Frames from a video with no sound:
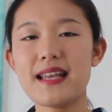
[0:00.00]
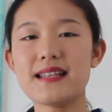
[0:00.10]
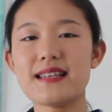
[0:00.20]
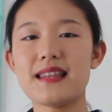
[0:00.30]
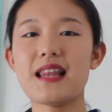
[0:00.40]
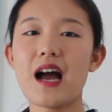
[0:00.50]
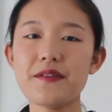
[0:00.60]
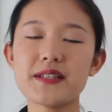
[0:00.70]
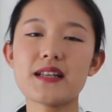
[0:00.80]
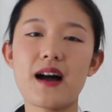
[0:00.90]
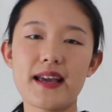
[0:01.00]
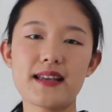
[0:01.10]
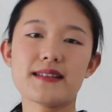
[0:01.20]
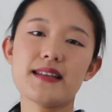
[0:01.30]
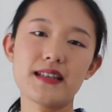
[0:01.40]
in the life
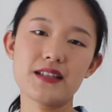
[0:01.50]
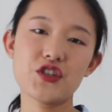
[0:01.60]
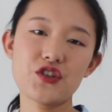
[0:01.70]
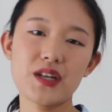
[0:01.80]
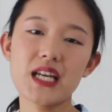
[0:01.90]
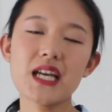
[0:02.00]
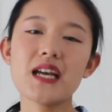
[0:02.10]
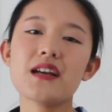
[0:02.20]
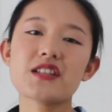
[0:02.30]
science industry,